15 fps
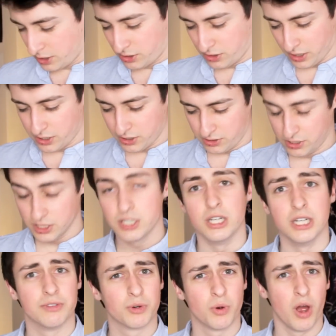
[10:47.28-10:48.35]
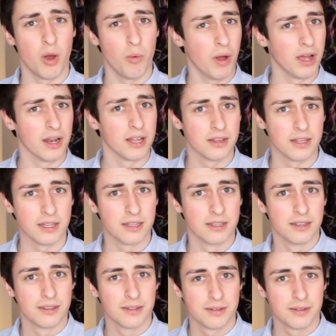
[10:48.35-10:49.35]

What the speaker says: could do this series for quite a while, I think.